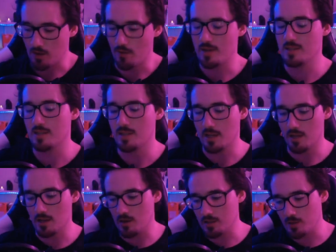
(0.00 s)
arrested and
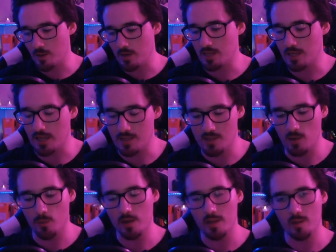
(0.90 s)
incarcerated against her
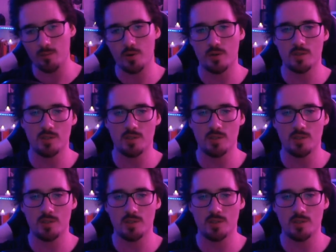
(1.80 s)
will and put on